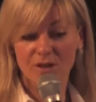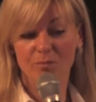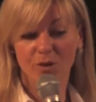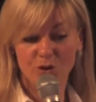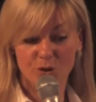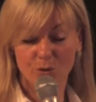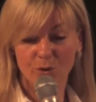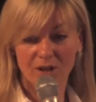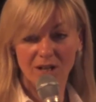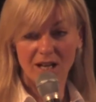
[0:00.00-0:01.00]
I'm not
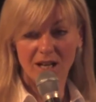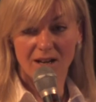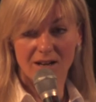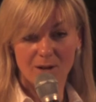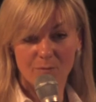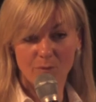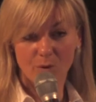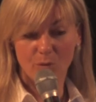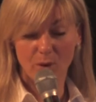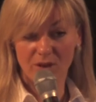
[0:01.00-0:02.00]
sure
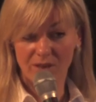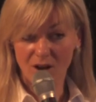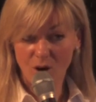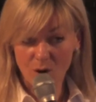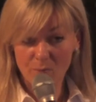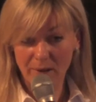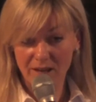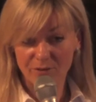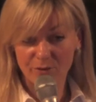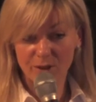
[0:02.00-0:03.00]
whether they all
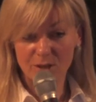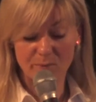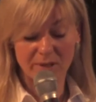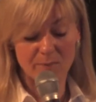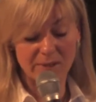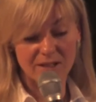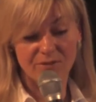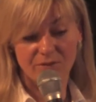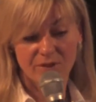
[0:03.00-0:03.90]
pay for it, but I believe